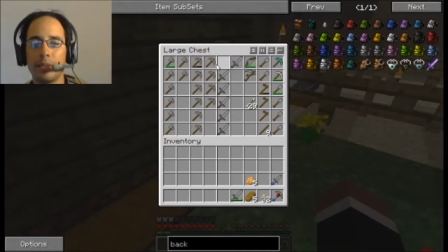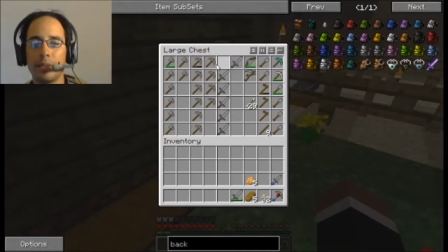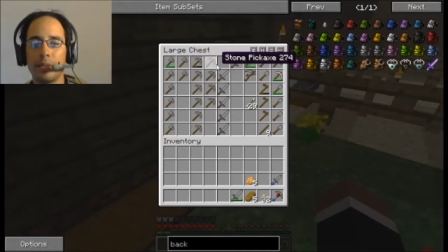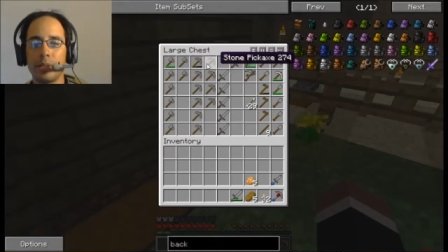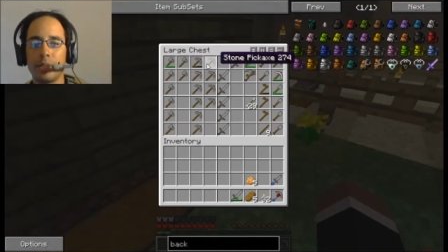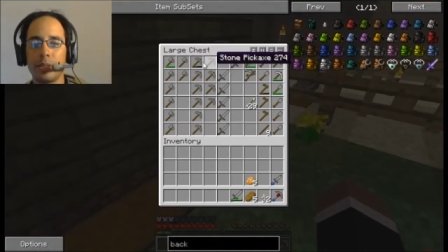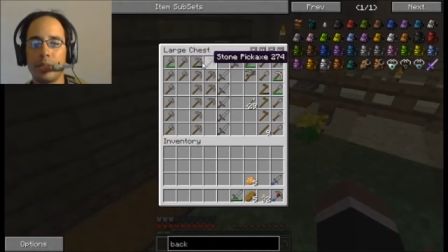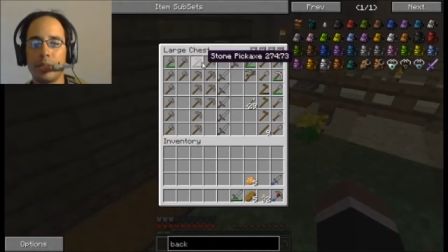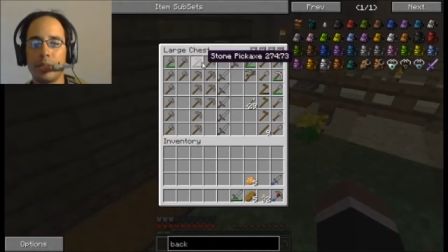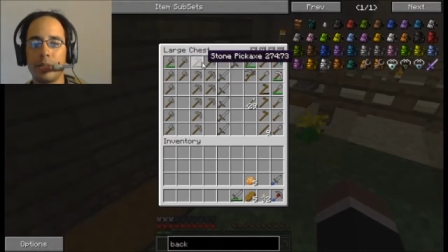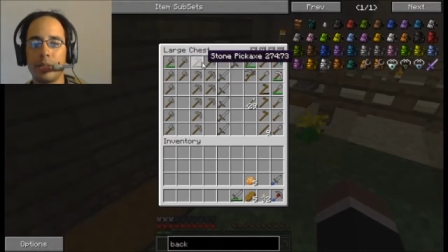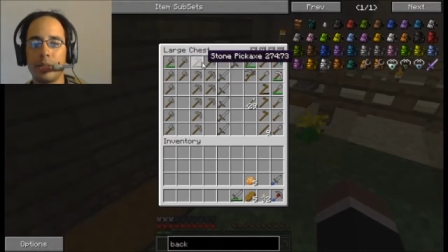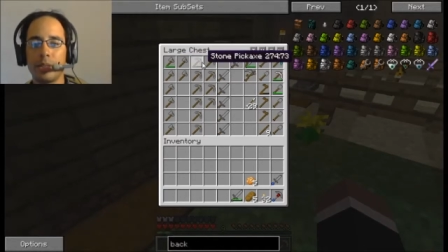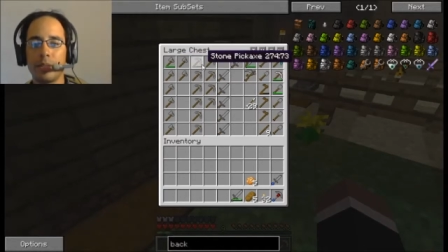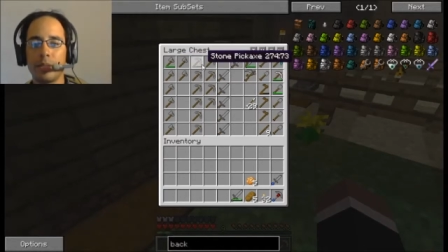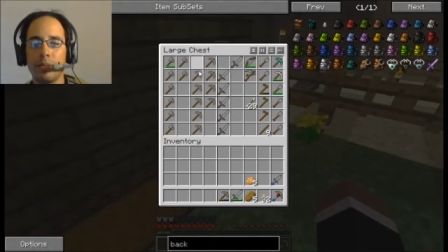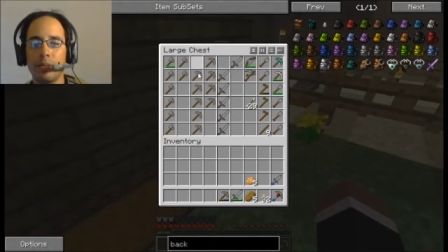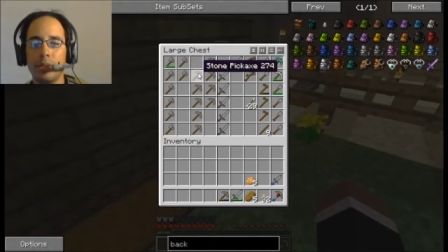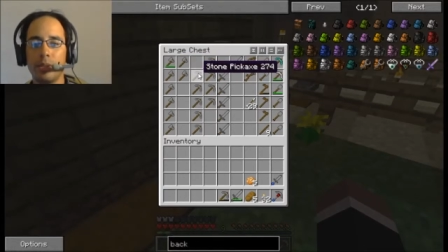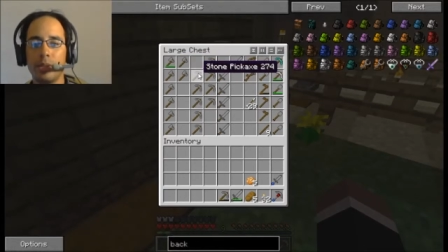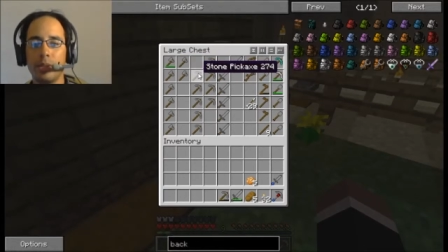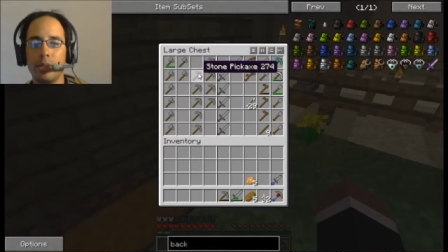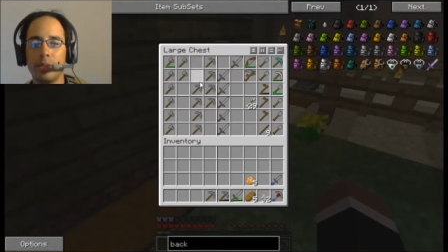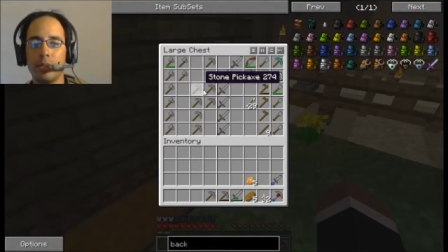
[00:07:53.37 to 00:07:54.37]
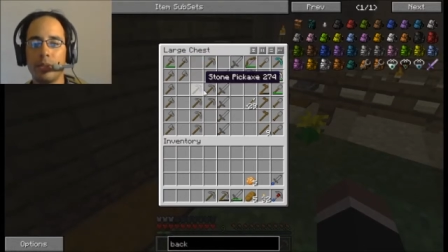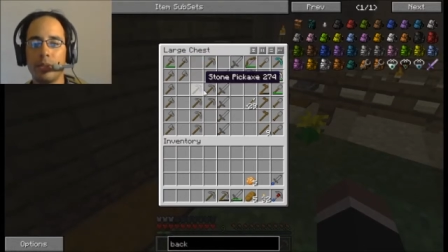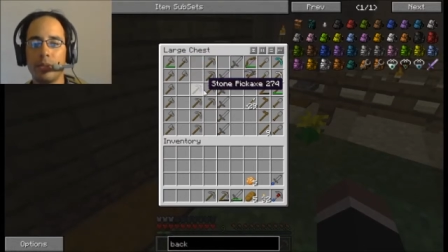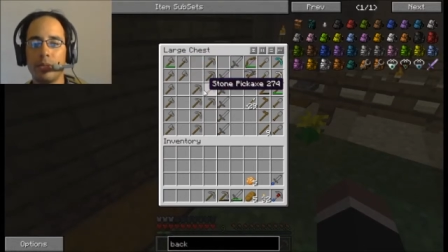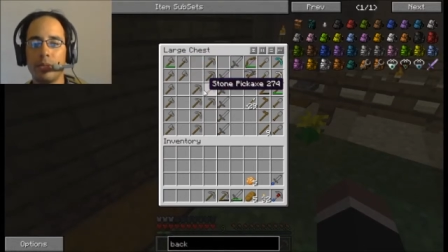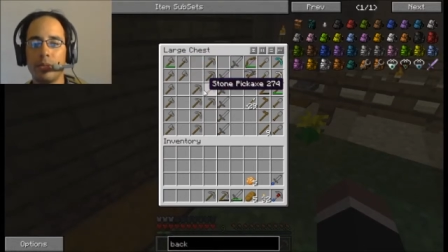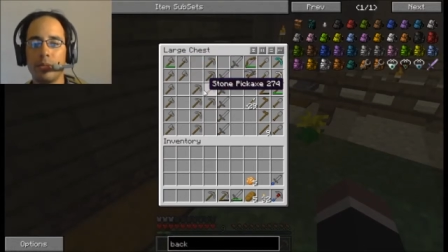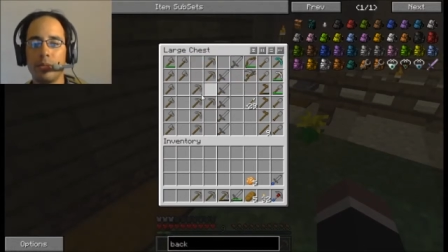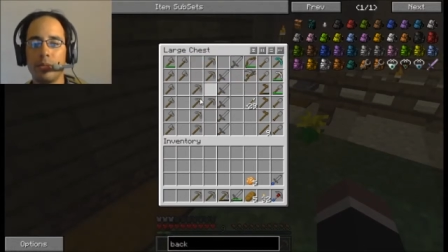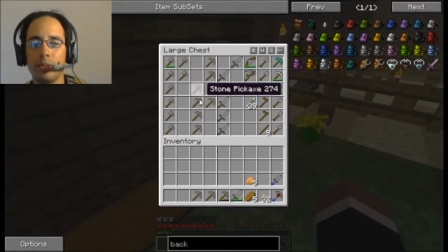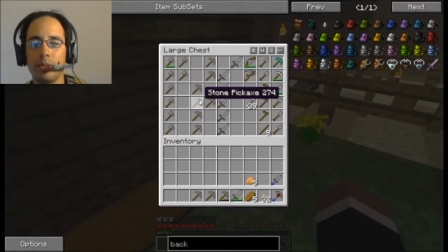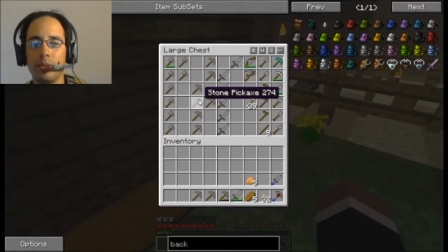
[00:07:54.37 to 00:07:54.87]
So we're going to take one,
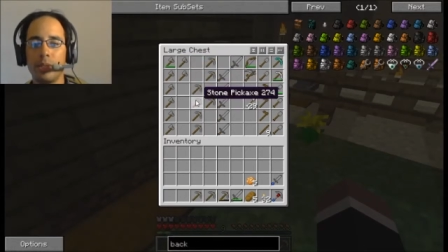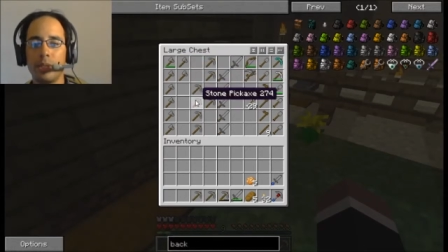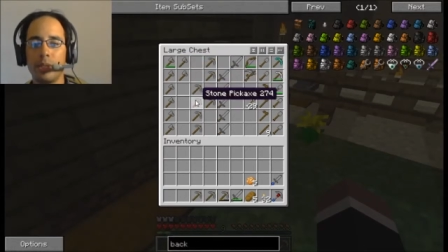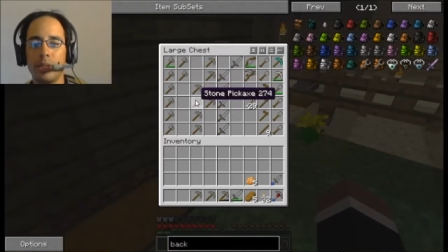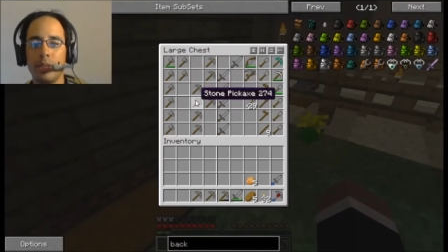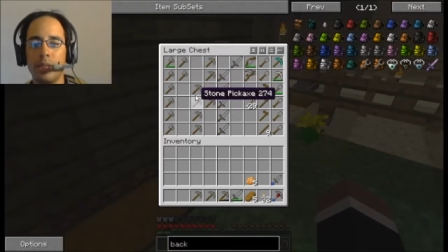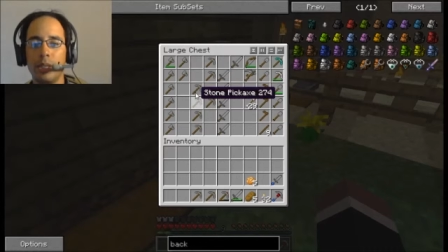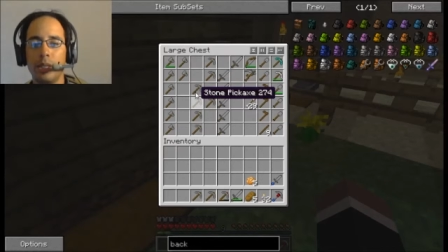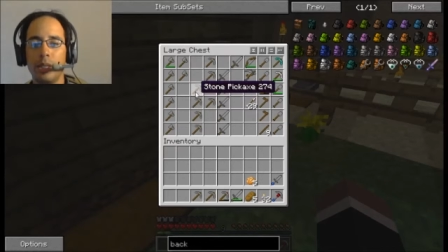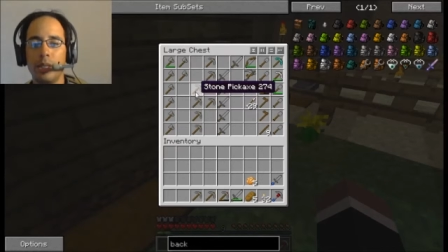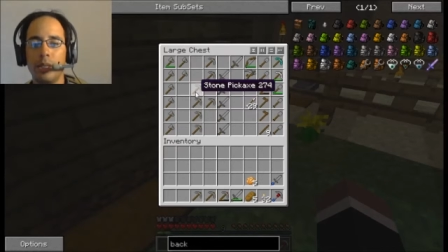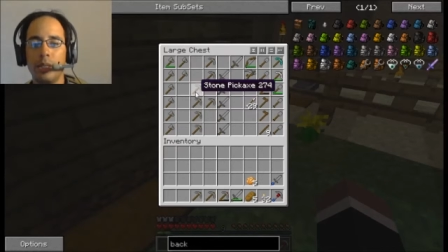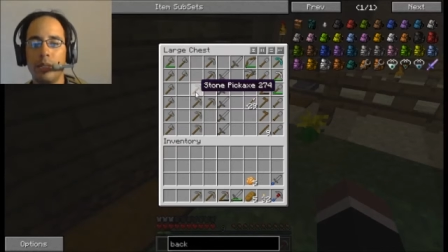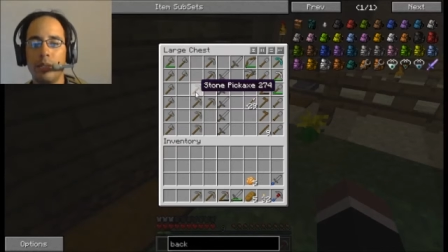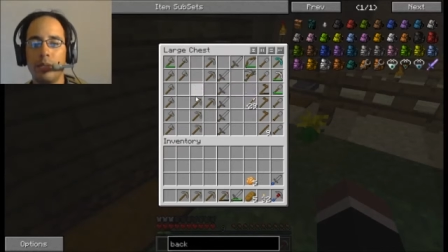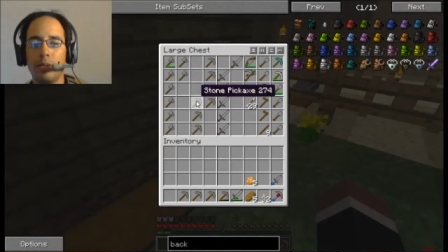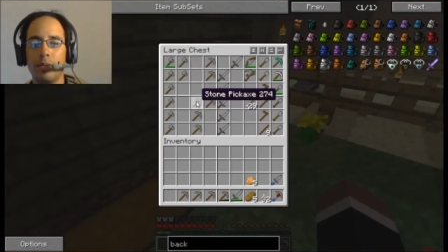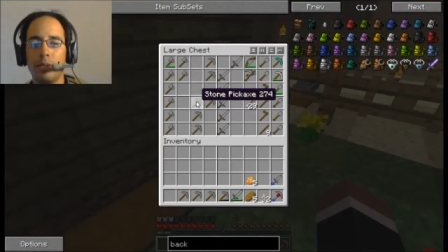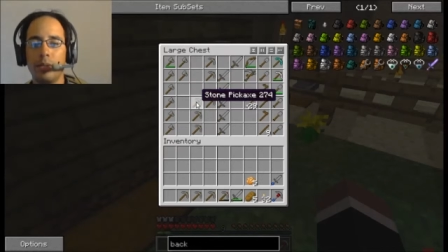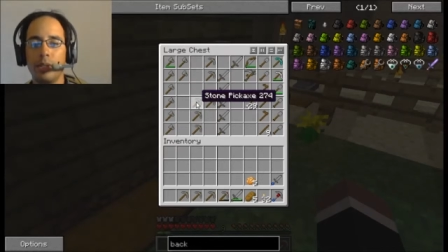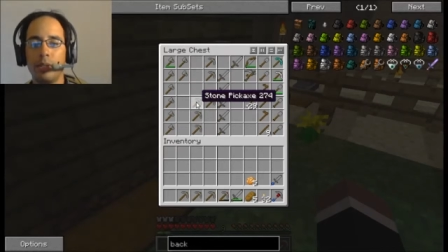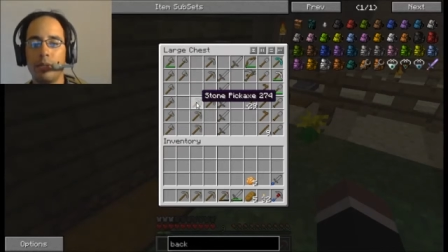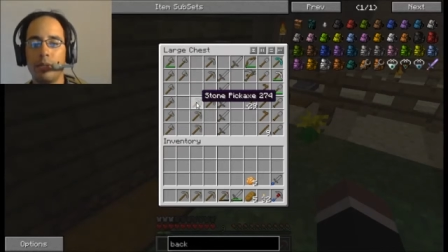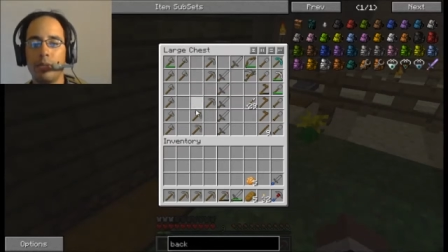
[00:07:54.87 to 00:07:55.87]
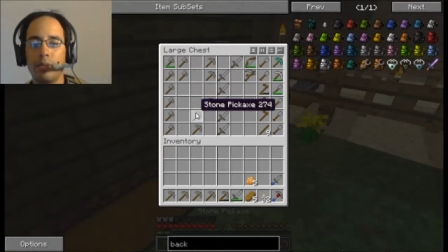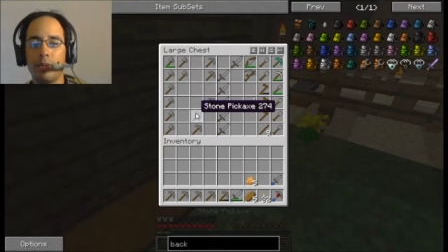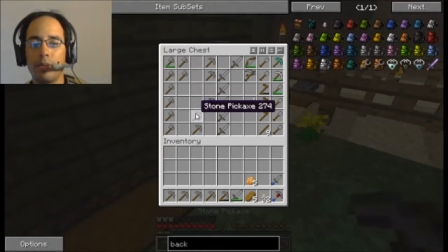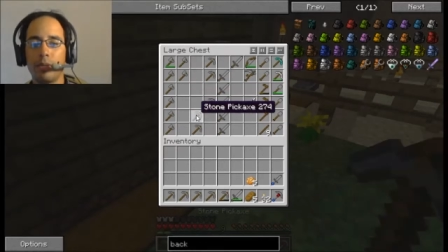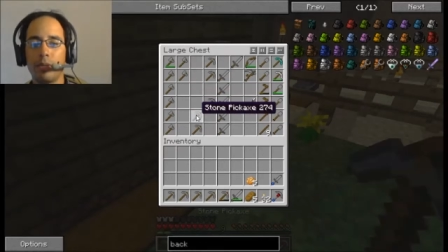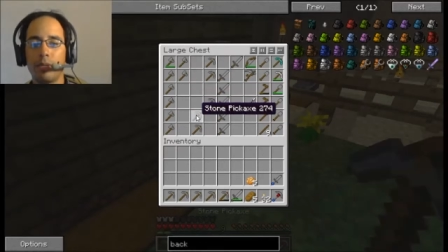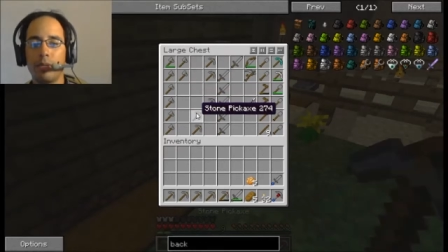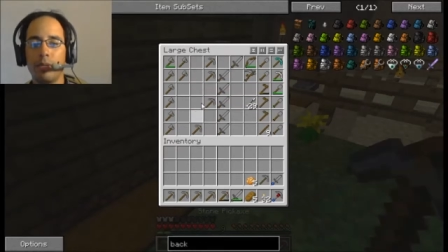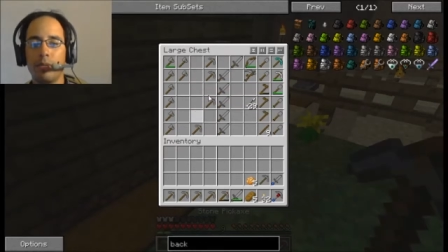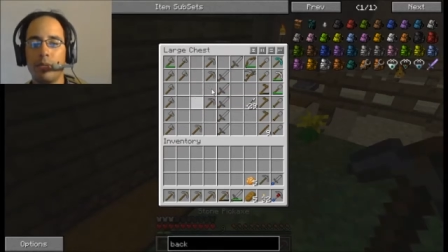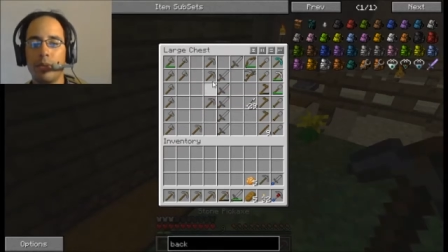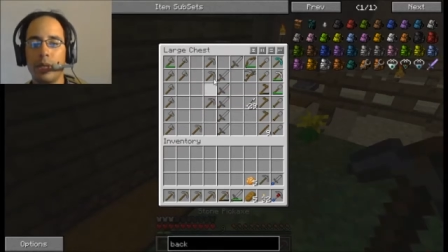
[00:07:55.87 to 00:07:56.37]
two, three, three,
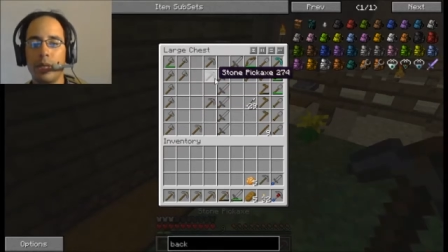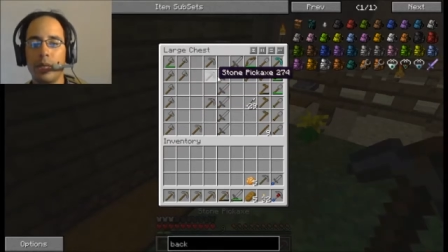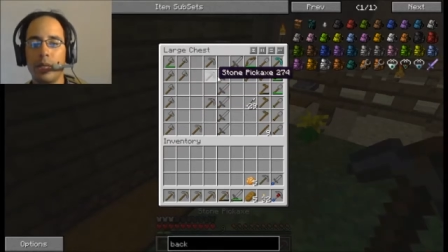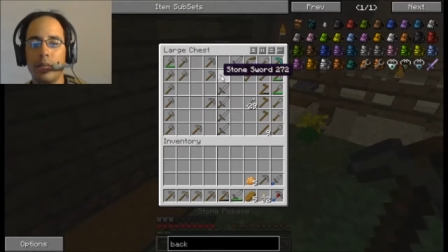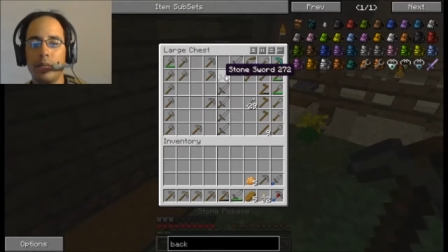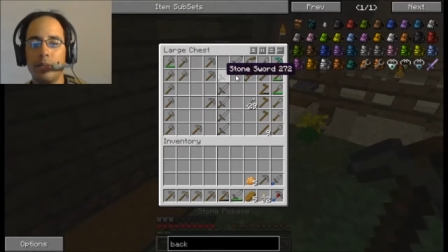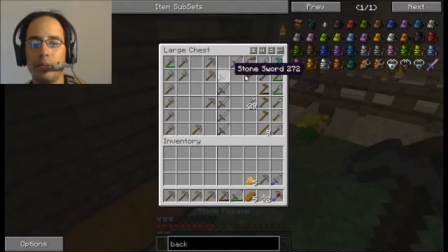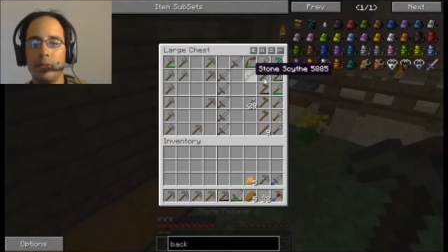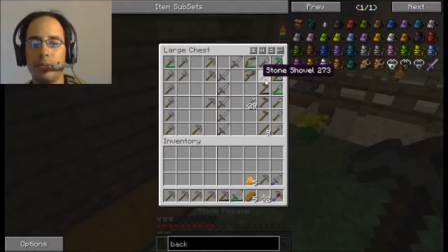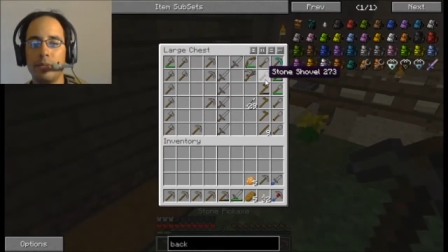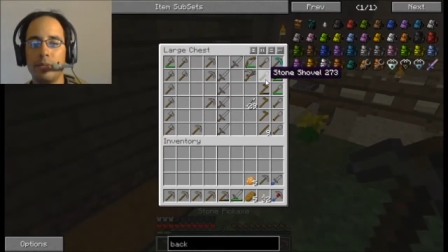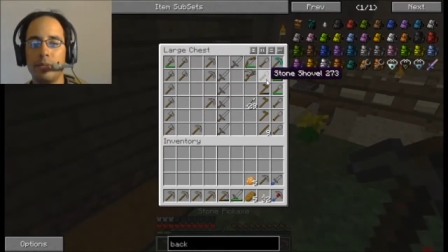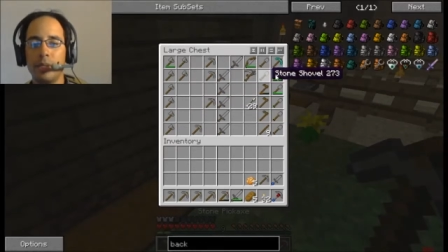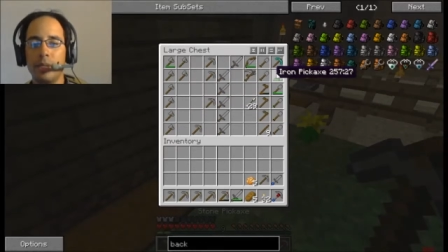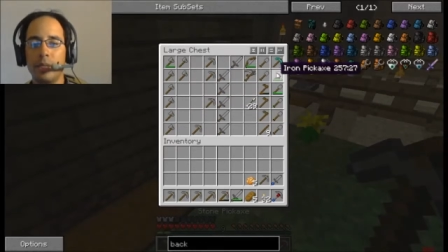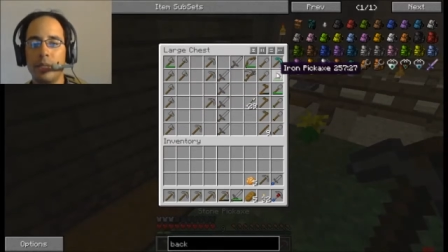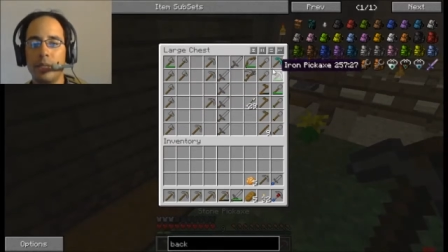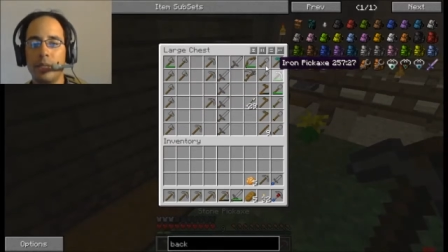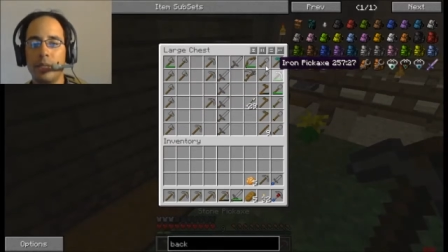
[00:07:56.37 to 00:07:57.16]
four, five.